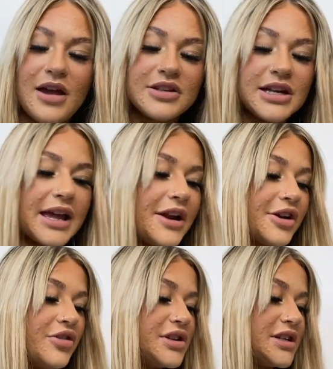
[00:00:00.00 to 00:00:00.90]
So again,
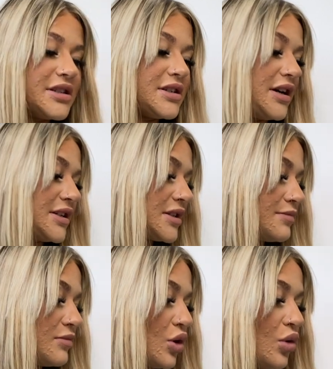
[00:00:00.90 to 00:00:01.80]
I got this in a size
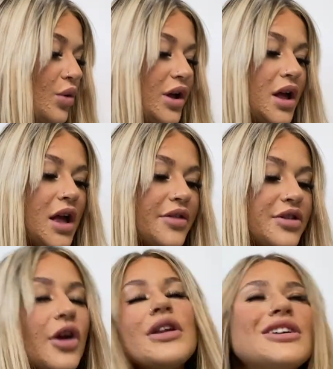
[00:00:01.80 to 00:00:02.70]
small.
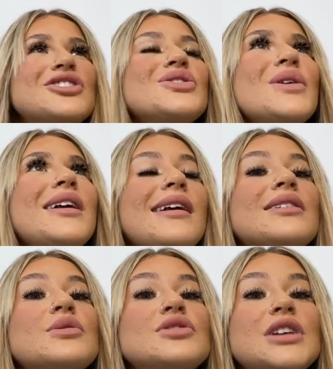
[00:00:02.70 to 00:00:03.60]
The only issue
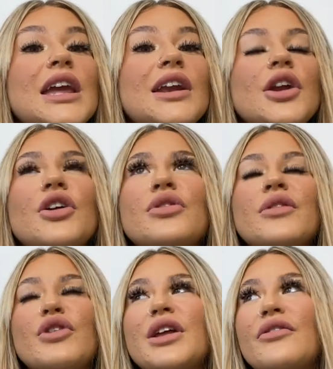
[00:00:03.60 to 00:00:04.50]
is with Shein, I know
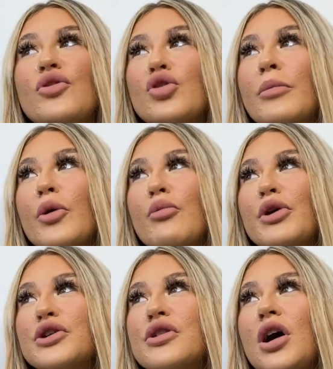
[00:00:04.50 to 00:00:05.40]
they're really affordable,
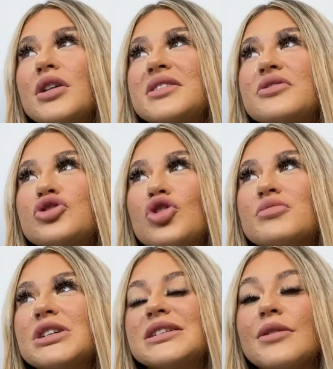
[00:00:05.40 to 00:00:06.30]
but you can't get the
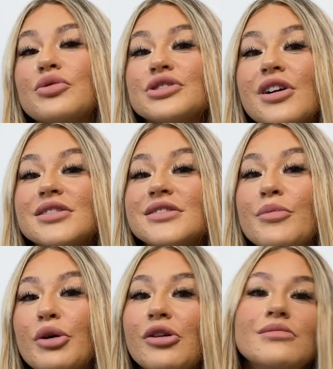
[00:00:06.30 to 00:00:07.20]
tops in a separate size to
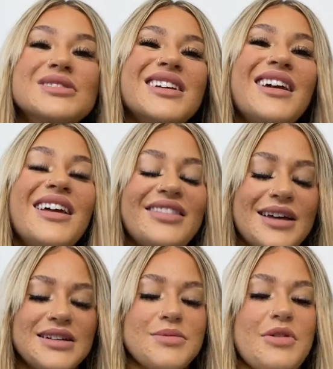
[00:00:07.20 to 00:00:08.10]
the bottoms.
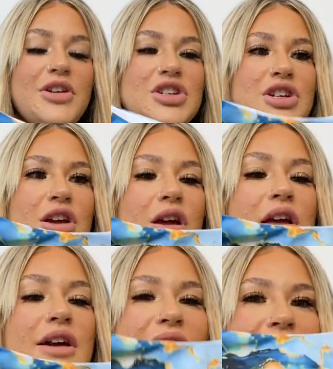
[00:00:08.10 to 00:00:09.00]
That is a bit of an issue.
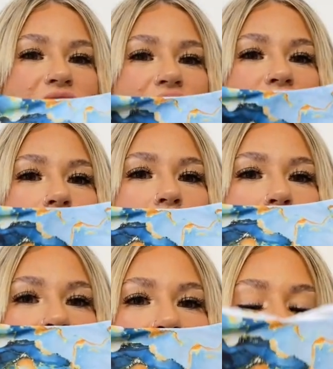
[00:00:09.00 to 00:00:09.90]
And these do look
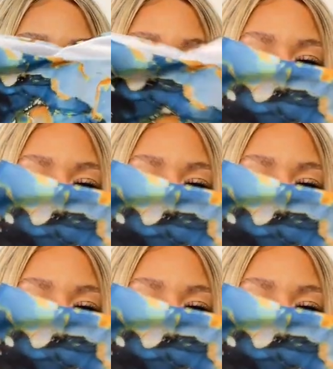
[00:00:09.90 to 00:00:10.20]
quite big.